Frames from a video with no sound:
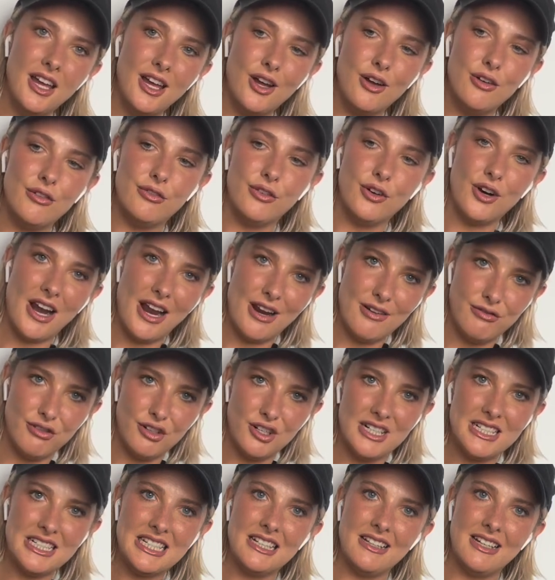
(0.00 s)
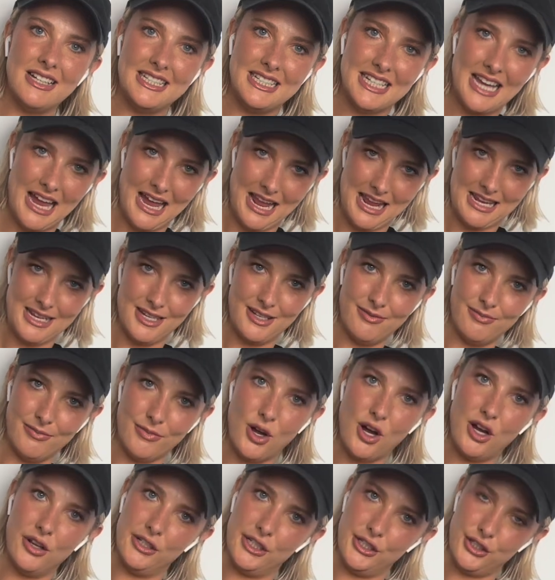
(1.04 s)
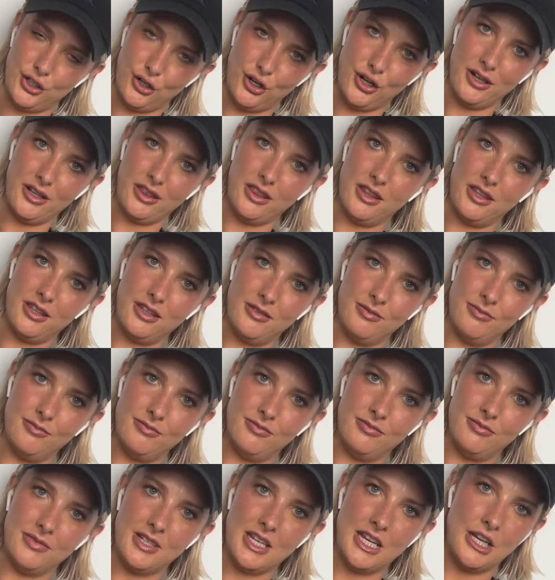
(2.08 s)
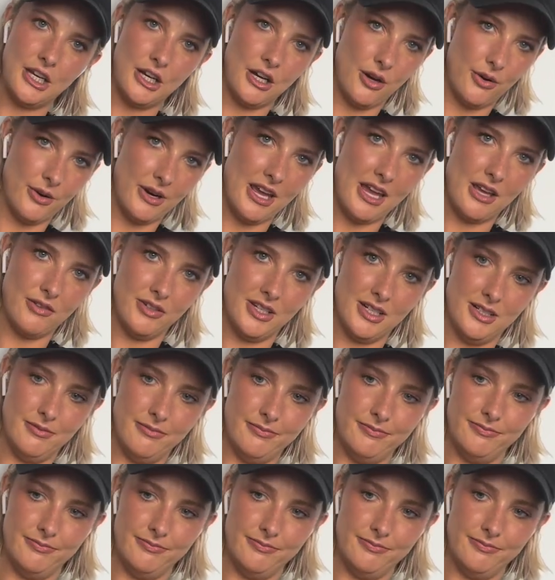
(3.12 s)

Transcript: forever until I die on this earth and go to heaven.